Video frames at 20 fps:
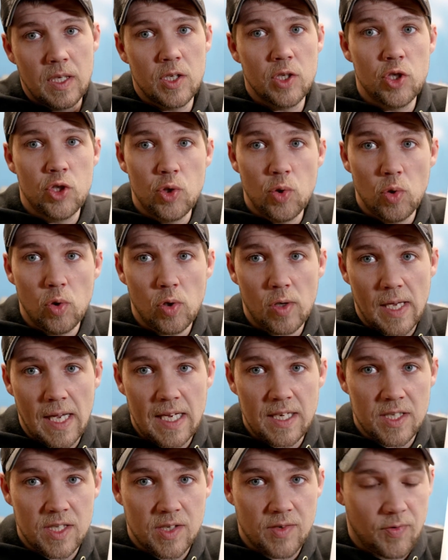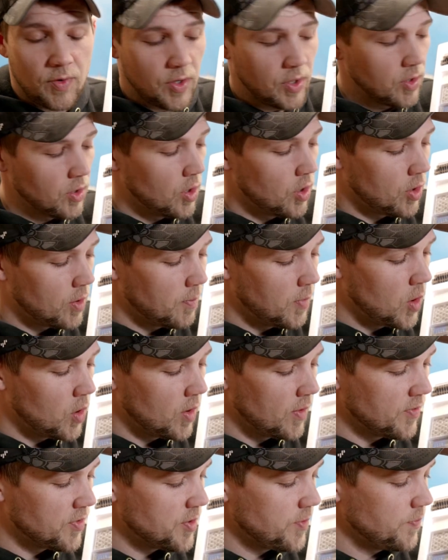jewel cases for your
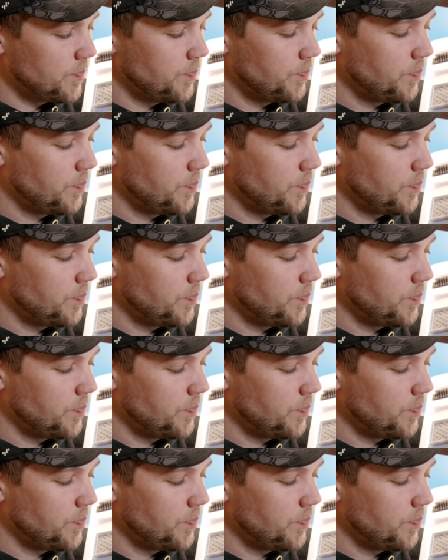locomotives.